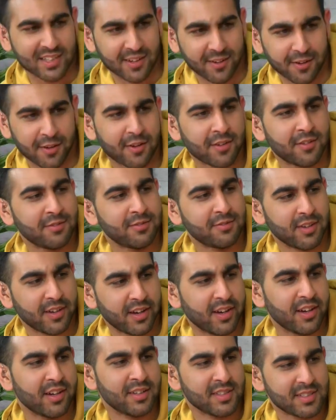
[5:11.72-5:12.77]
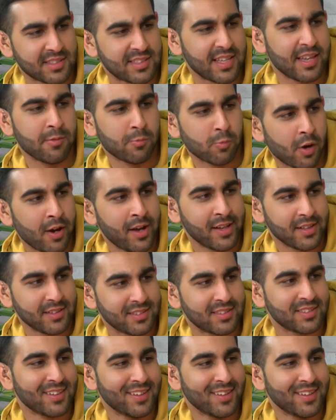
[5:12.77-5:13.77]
a lot of same words.